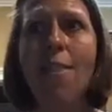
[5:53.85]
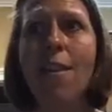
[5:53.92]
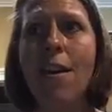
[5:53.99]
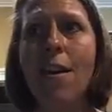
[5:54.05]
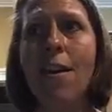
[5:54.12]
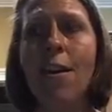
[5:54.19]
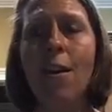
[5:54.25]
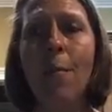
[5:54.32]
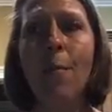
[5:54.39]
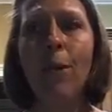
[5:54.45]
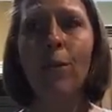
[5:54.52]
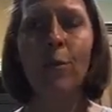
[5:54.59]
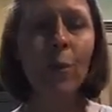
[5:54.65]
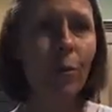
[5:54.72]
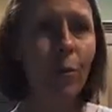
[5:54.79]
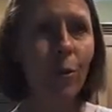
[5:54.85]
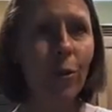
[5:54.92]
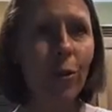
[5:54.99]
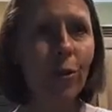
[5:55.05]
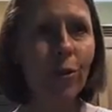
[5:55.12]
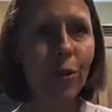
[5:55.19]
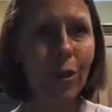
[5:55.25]
than most people
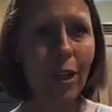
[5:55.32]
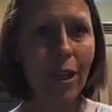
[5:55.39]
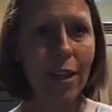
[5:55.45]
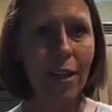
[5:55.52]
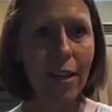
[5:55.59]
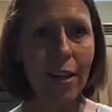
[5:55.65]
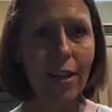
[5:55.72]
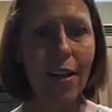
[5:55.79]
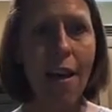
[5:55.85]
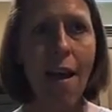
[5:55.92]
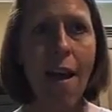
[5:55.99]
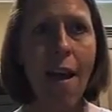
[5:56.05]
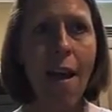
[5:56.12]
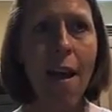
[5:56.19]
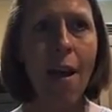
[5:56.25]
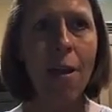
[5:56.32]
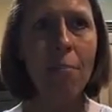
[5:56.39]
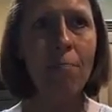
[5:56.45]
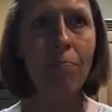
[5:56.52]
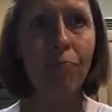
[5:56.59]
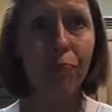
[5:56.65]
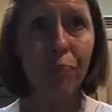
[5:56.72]
are used to eating.
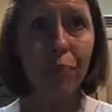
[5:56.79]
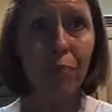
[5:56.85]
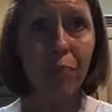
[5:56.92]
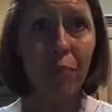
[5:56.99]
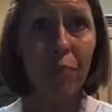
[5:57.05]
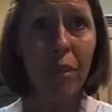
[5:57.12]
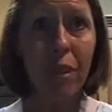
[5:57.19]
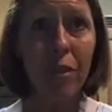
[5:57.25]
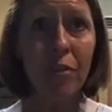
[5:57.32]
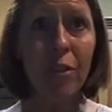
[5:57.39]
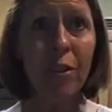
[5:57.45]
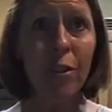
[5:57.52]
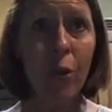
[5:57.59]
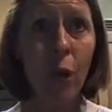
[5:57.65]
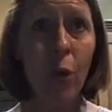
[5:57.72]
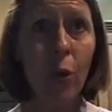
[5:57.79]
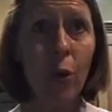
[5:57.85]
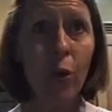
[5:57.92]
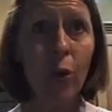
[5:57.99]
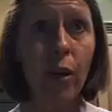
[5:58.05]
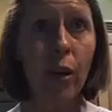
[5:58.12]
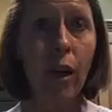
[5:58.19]
The
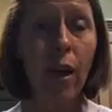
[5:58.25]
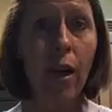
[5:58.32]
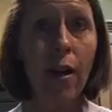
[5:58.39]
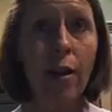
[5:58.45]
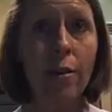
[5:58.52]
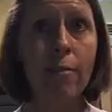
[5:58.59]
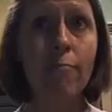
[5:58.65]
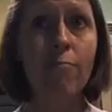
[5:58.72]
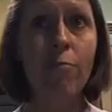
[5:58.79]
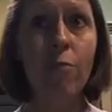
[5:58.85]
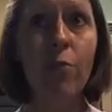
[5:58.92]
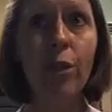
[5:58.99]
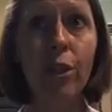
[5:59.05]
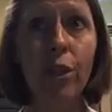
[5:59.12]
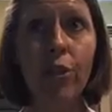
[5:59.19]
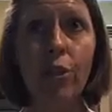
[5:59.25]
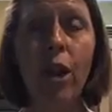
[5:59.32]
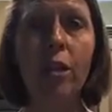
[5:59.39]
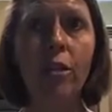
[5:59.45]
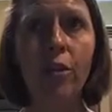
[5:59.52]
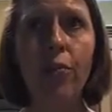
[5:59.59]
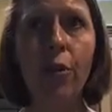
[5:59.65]
Zone really
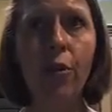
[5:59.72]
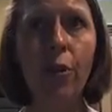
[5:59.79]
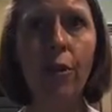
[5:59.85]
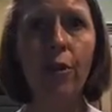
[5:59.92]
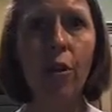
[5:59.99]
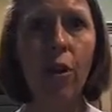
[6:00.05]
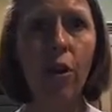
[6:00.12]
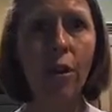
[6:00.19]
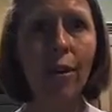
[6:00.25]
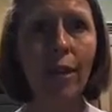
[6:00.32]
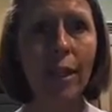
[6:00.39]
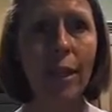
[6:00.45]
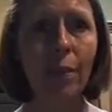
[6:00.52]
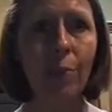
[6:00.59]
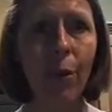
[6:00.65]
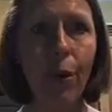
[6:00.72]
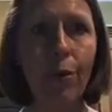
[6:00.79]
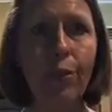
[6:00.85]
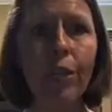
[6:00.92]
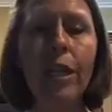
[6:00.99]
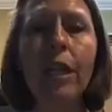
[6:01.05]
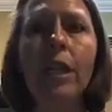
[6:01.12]
tries to focus on lean
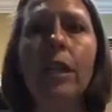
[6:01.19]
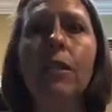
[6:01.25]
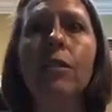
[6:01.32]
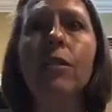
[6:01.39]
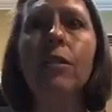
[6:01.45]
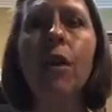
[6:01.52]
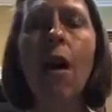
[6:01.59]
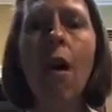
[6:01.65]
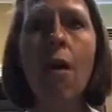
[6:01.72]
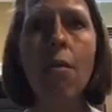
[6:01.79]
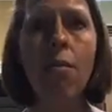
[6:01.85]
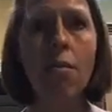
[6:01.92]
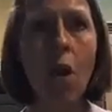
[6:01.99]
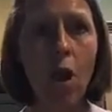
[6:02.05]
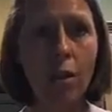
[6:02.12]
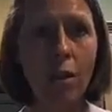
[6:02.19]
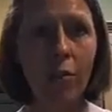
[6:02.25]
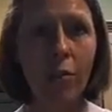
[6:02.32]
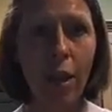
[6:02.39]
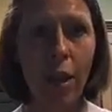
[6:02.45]
proteins, lots of